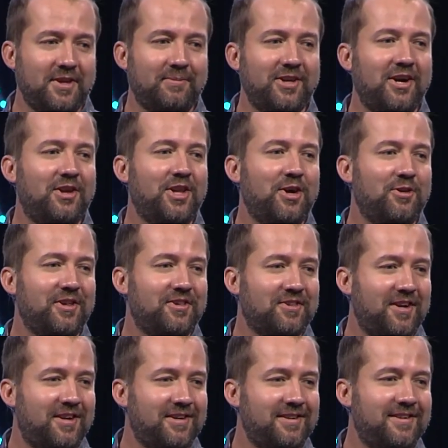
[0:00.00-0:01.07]
of y'all know this
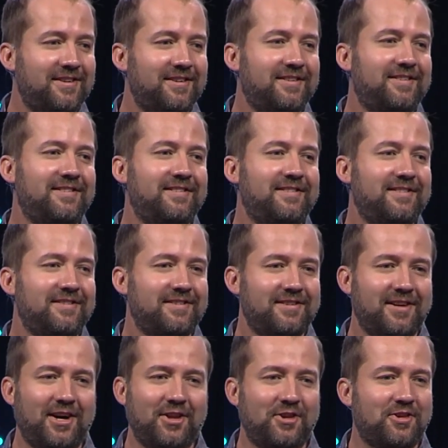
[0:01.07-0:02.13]
song.
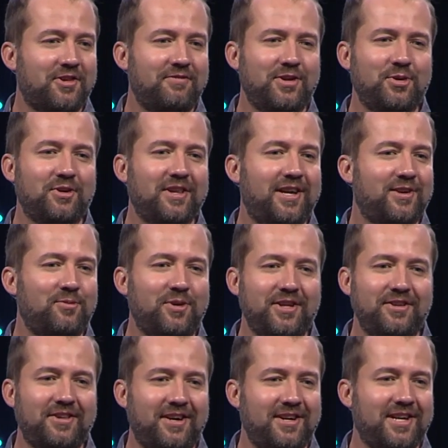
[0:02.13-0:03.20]
All those of you are like, What
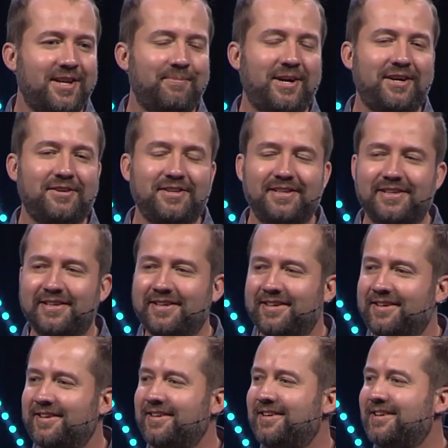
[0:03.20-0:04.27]
are you talking about?
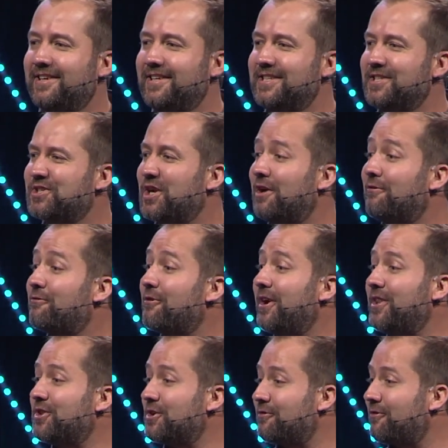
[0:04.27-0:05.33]
It's called
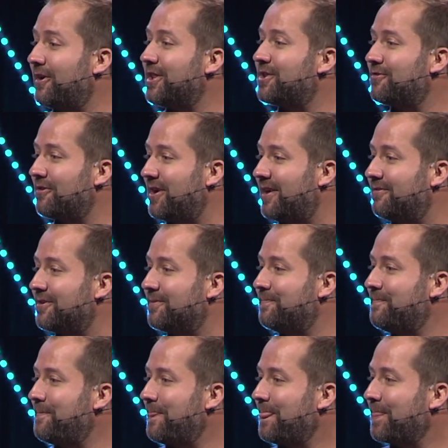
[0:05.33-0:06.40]
Friends Are Friends Forever.
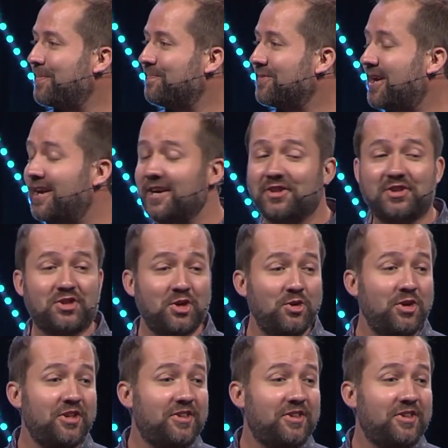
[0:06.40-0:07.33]
As soon